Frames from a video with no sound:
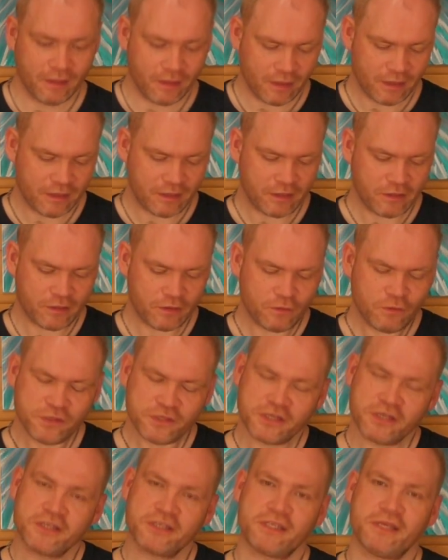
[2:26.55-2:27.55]
And it
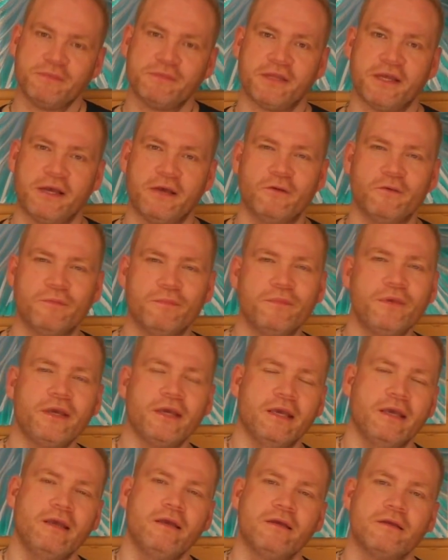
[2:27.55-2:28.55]
also seems to help
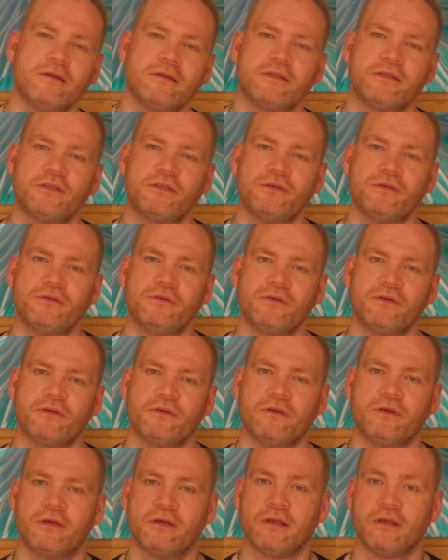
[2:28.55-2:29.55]
me to
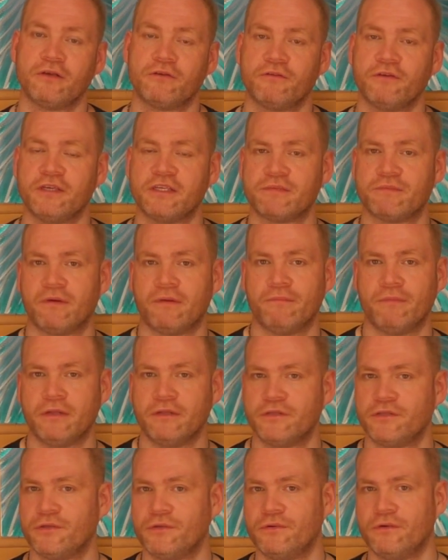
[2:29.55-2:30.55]
increase my
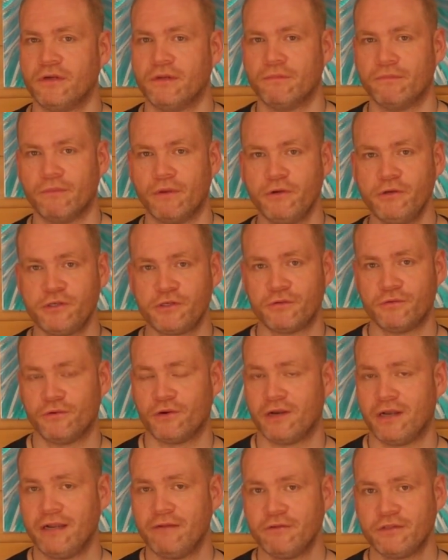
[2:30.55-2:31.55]
mental and emotional
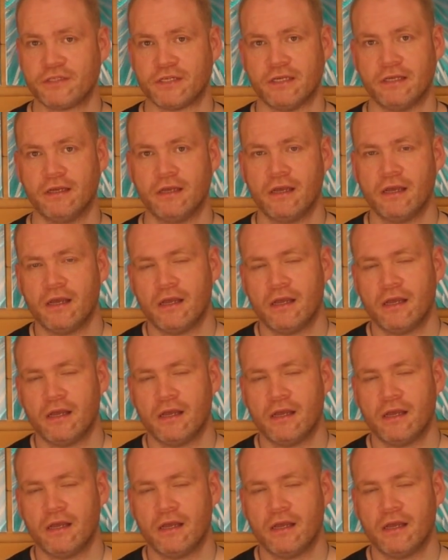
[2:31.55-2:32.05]
clarity,